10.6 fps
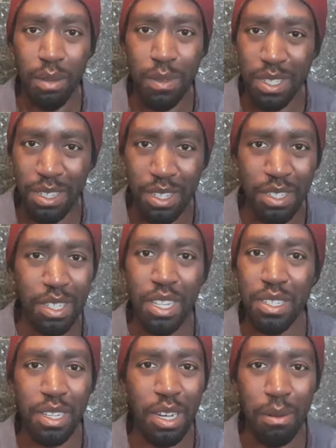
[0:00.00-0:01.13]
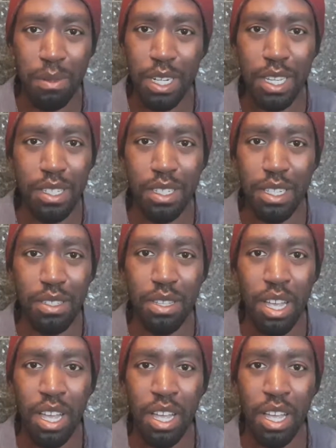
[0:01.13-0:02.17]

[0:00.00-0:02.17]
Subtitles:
businesses and these companies and these